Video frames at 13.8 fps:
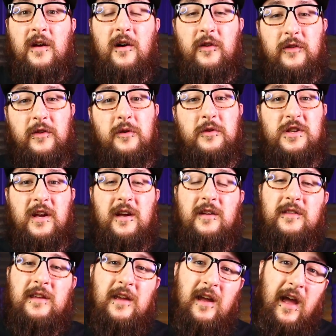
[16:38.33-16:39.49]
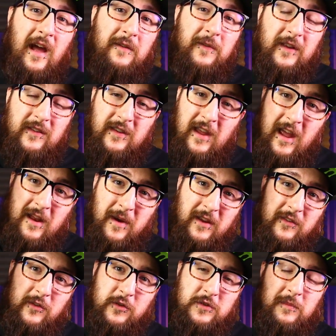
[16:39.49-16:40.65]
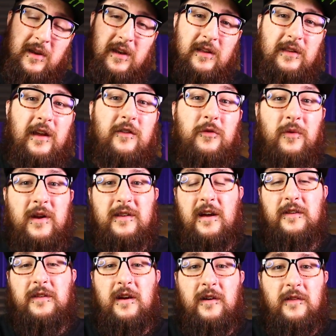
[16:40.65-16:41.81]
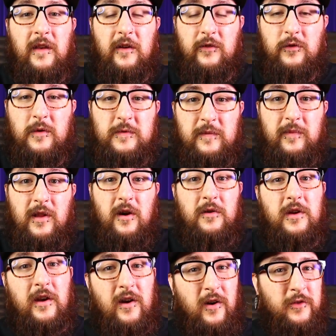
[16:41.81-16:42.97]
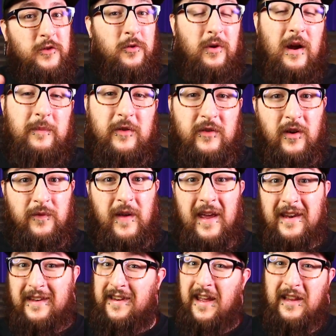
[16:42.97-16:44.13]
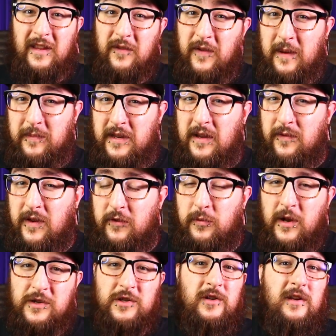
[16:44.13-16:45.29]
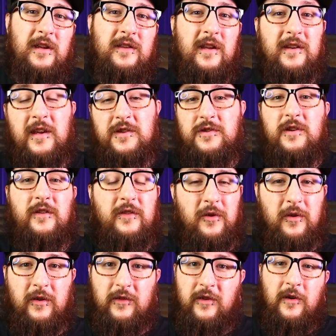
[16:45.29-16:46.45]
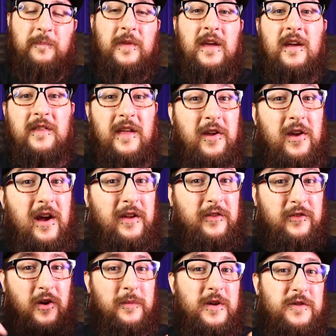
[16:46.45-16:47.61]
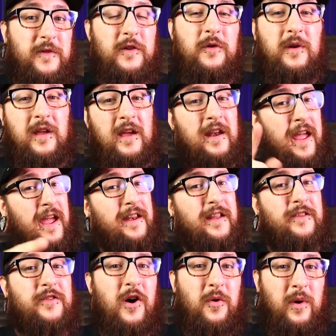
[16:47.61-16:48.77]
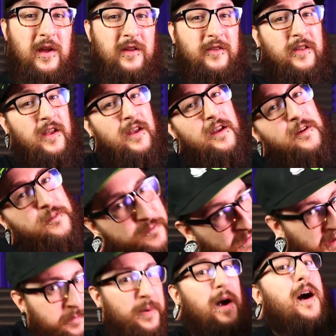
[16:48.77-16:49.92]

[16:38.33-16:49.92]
Also, check out the advocacy and my social media links right down there in the description below. You can also grab yourself a Daily Vape TV sweatshirt in the t shirt store. So, thank you guys so much for tuning in, and as always, vape